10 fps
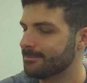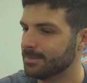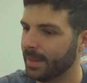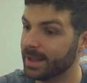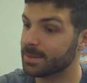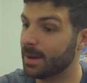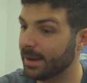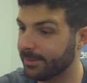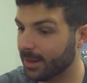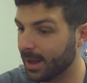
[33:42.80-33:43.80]
that's
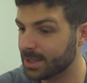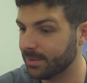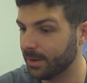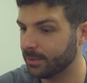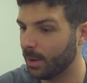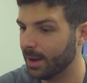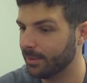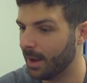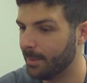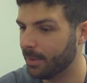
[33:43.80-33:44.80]
my philosophy of why
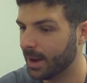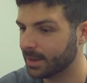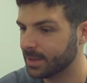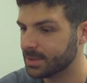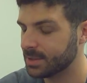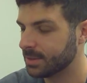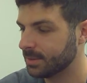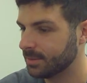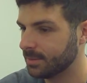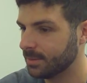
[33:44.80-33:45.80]
I practice
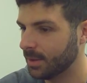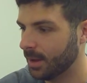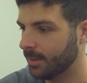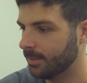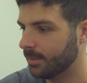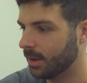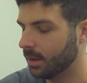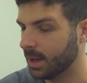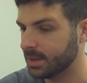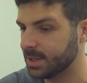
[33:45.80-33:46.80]
a
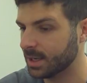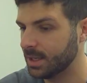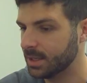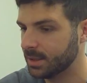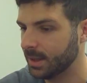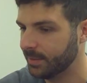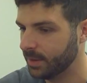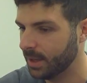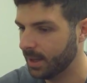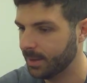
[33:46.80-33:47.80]
lot of technique every
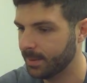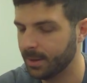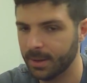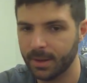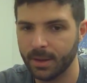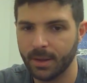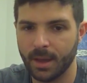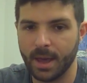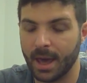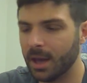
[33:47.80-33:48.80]
day.
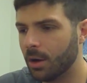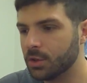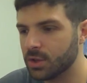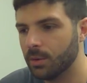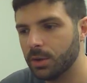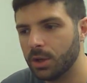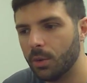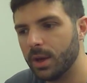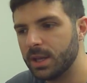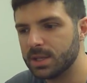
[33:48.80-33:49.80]
And also, you
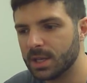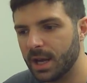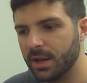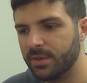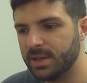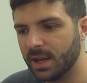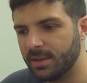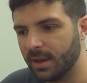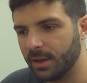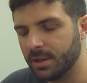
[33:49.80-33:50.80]
know, it is kind of
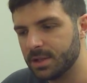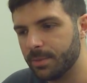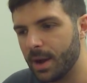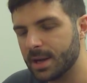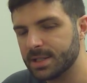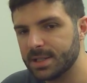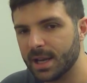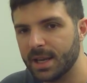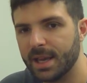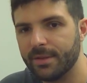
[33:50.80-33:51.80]
addicting to practice
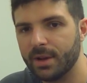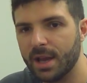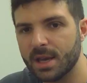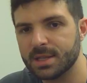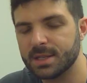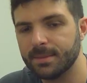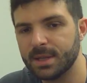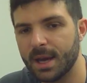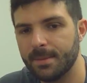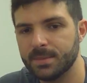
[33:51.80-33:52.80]
technique every day, because
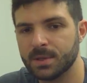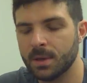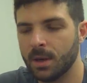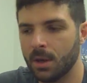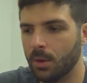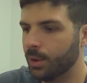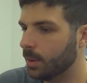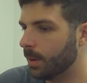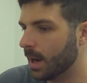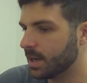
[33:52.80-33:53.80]
sometimes when
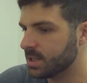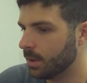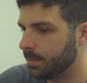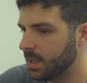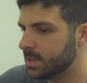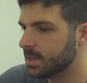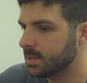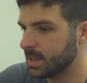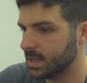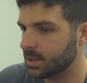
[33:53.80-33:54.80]
you're practicing your
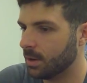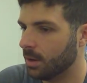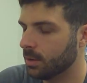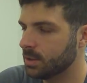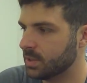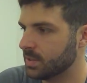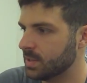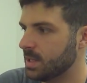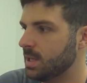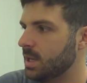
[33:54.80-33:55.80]
pieces, it's hard to
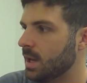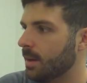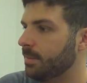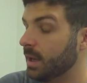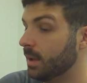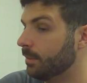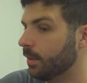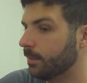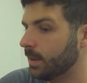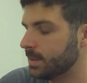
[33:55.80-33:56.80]
see a big
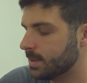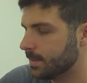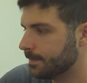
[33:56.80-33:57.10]
improvement.